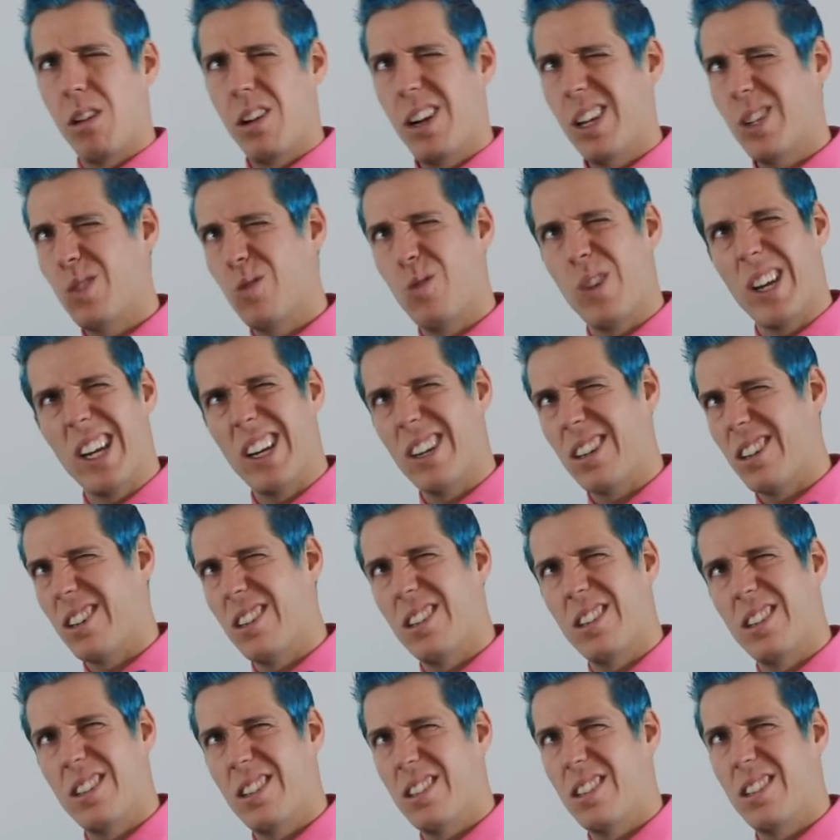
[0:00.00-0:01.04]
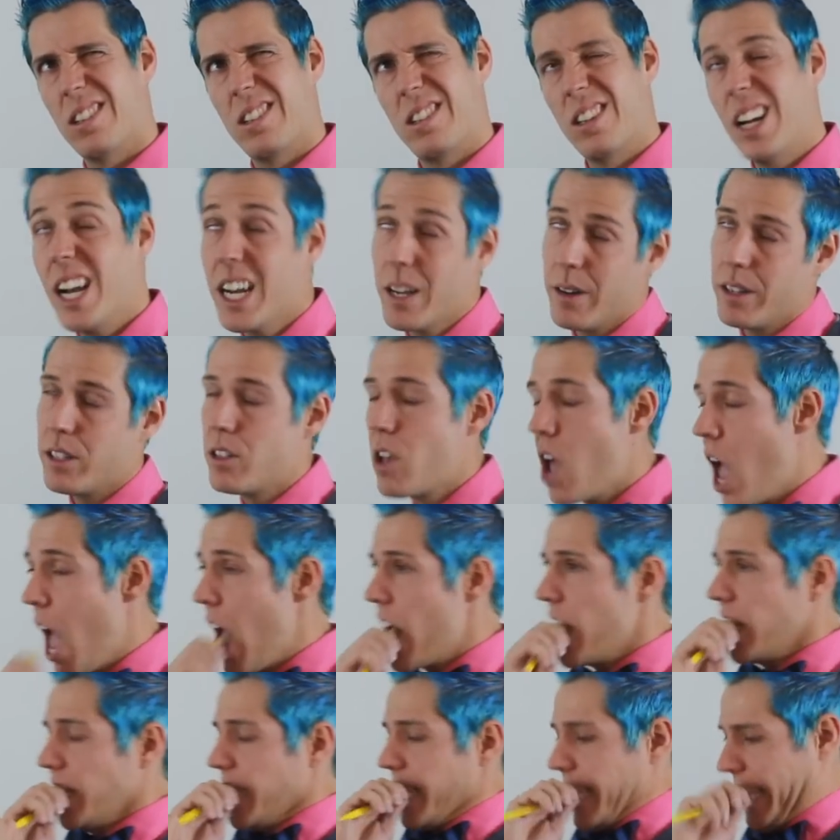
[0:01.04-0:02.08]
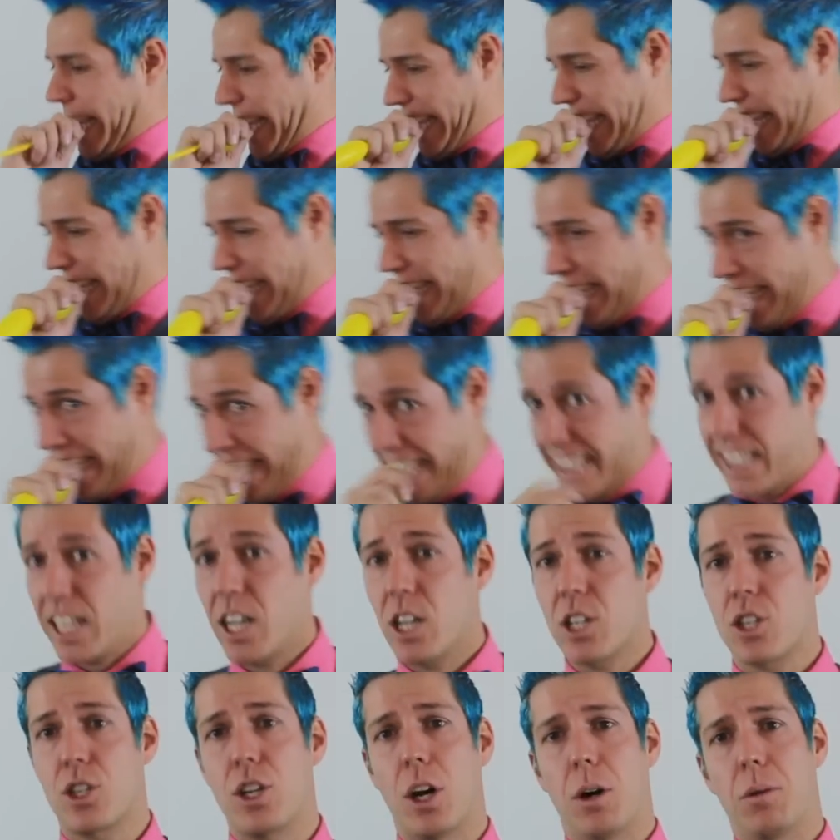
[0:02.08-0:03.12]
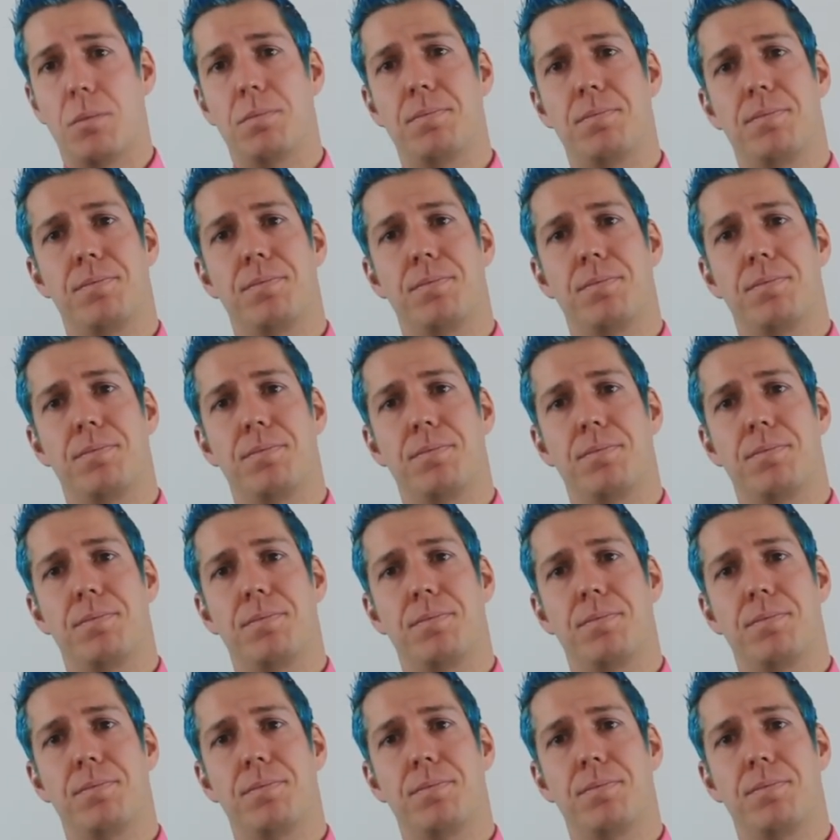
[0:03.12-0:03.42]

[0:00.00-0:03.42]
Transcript: That's weird. Anyways. So,